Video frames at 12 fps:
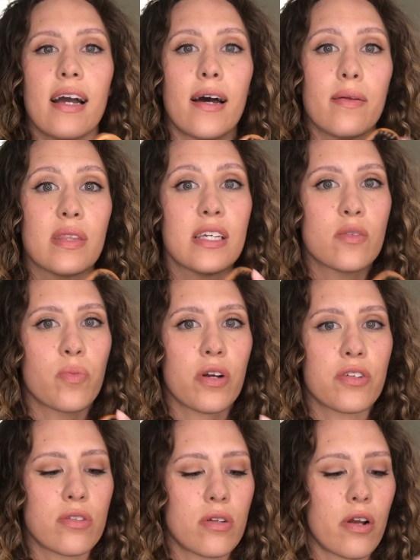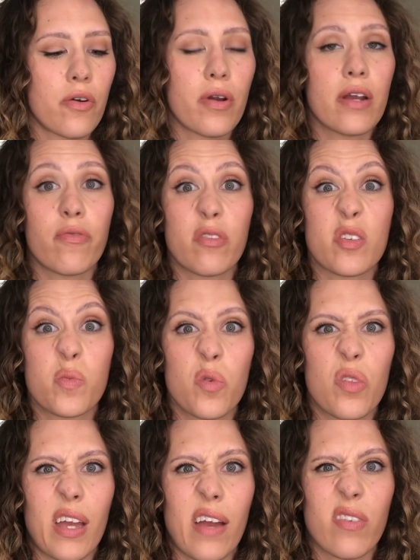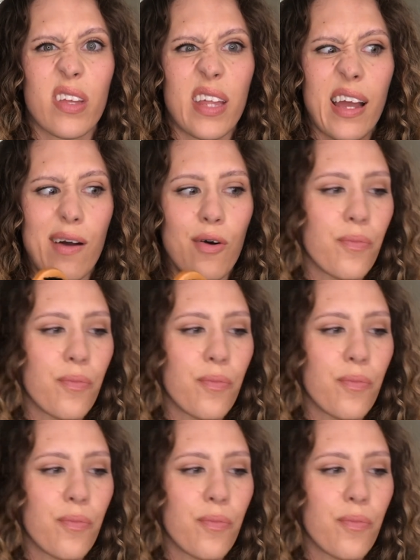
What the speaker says: These brushes are great for smoothing everything out.